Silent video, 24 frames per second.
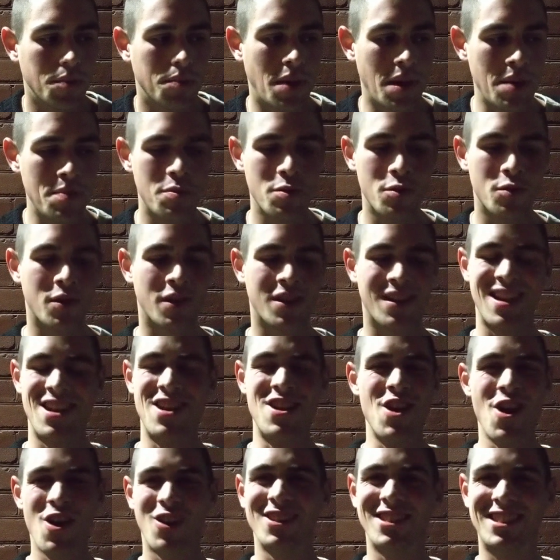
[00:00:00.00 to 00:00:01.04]
People
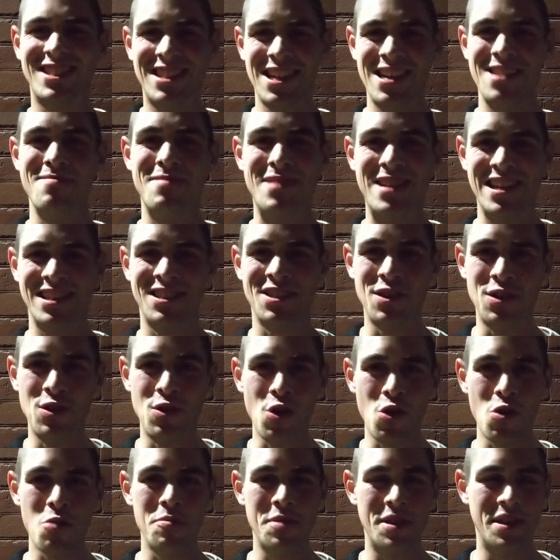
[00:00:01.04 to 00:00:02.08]
cannot see me as a
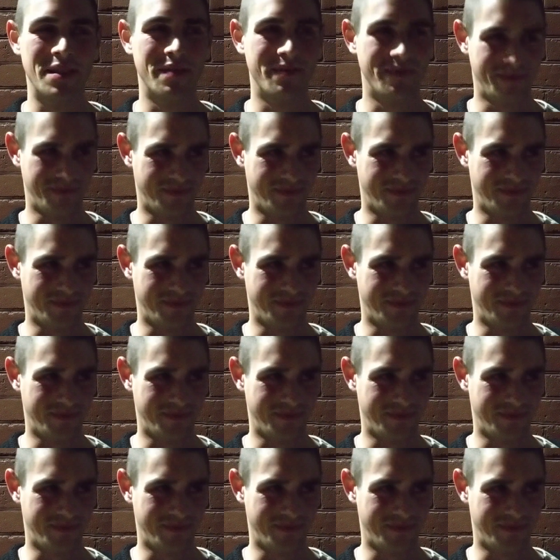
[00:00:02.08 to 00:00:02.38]
normie.